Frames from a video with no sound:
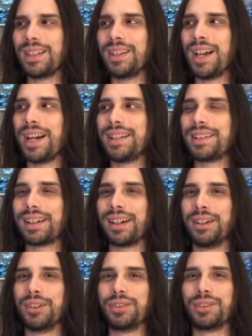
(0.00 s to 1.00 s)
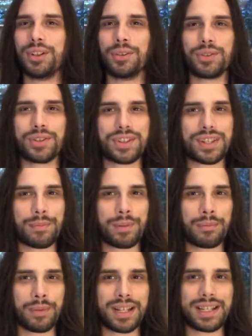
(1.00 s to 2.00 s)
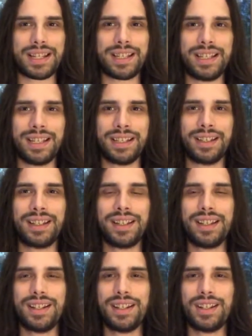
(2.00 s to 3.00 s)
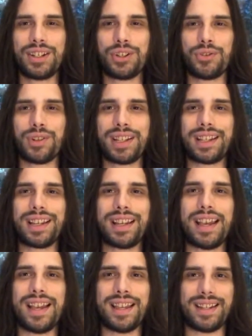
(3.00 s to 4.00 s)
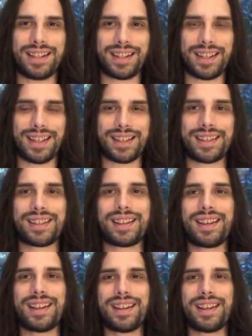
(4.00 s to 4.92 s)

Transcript: light, just sipping my tea and drinking in this